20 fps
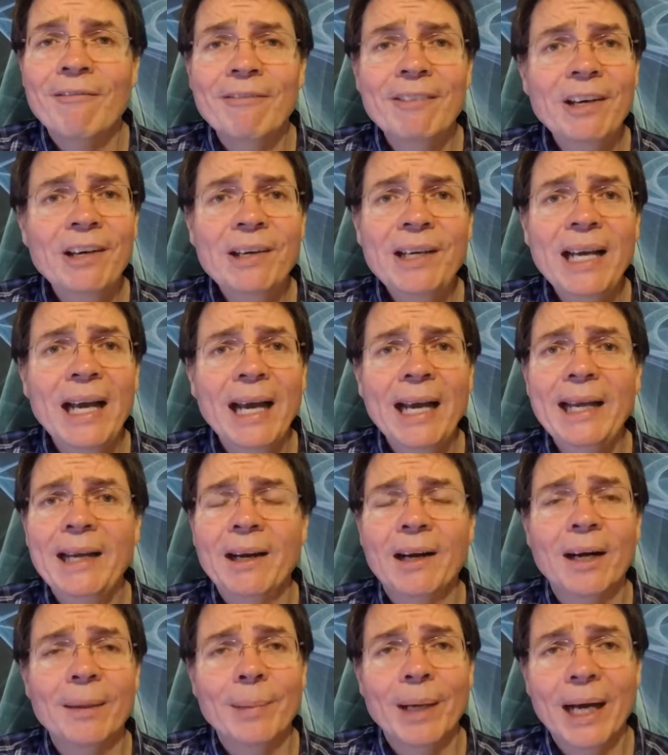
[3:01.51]
very high
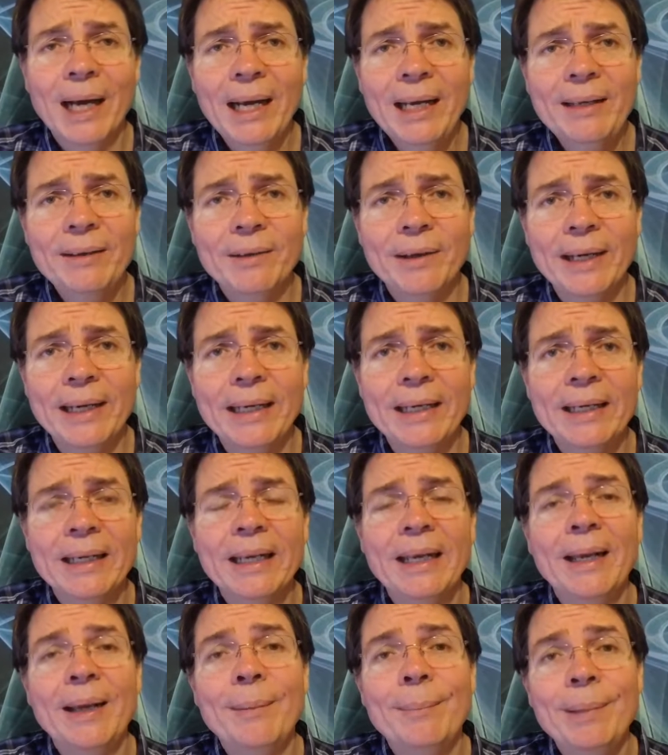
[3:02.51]
carbohydrate.
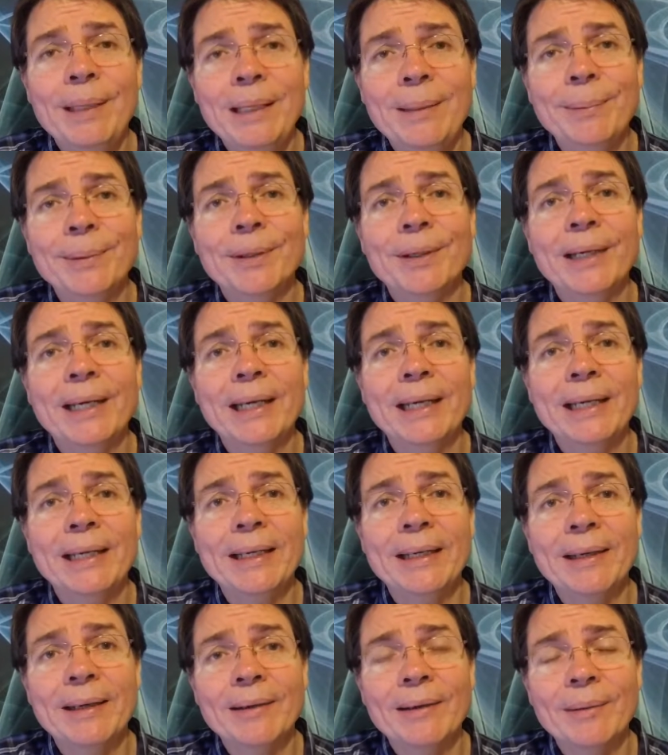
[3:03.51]
People are
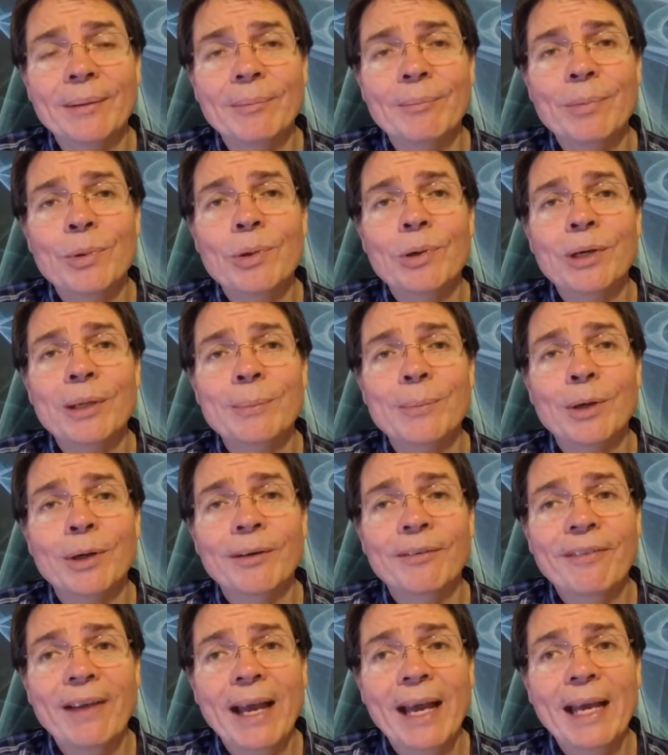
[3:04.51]
getting more and
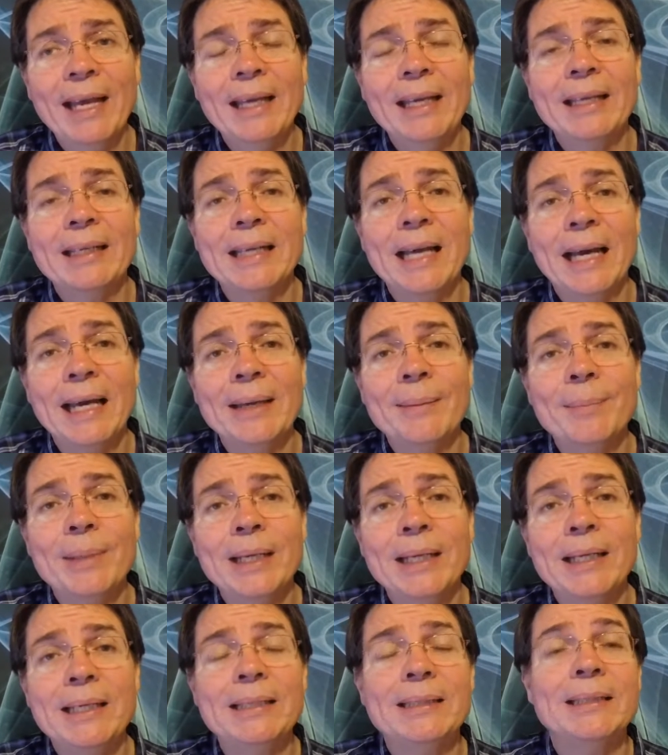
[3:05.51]
more fat, and
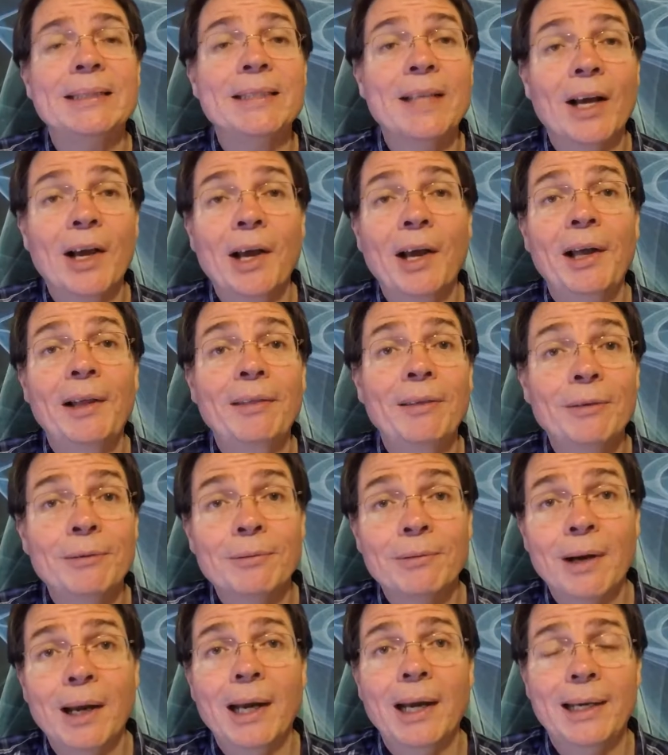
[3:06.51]
diabetes is on the
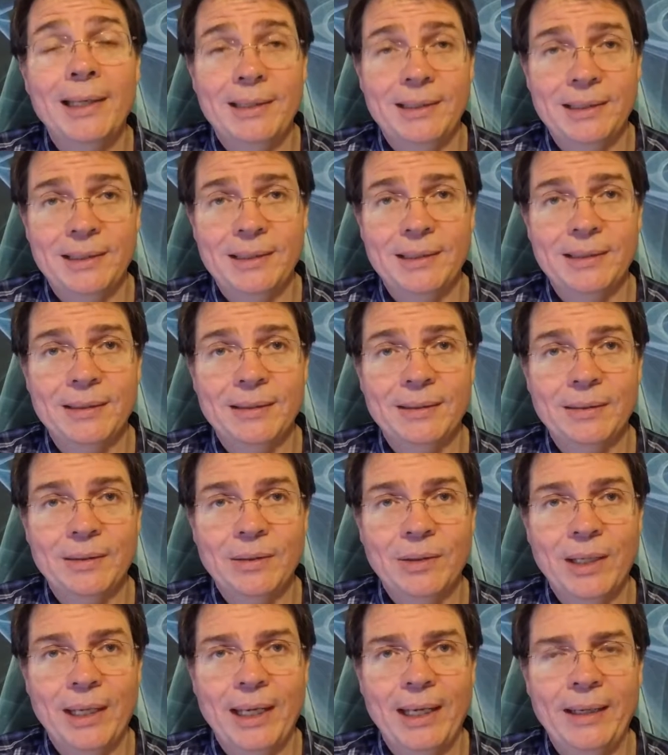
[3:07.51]
rise.
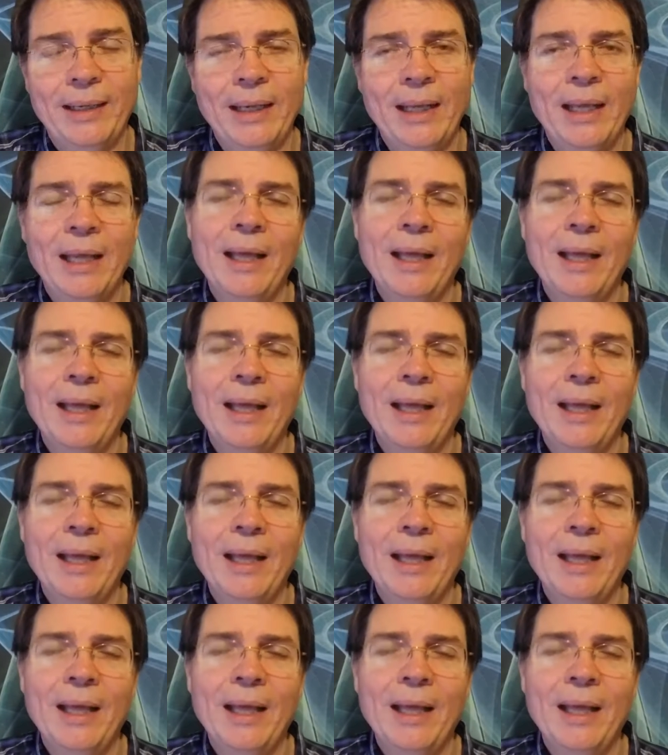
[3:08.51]
Okay.